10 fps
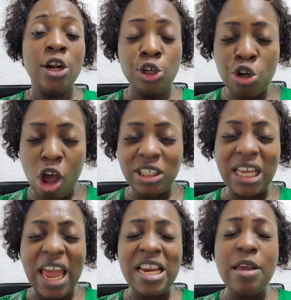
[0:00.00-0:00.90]
Not
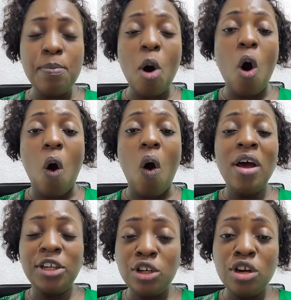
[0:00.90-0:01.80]
anymore,
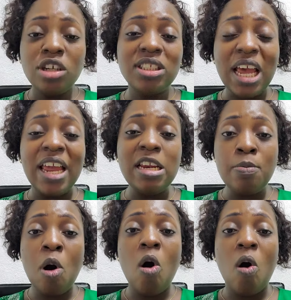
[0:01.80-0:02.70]
not
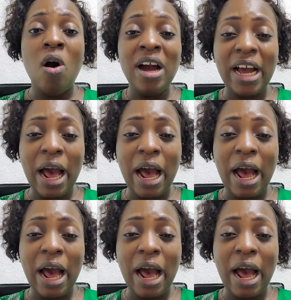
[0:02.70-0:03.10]
anymore.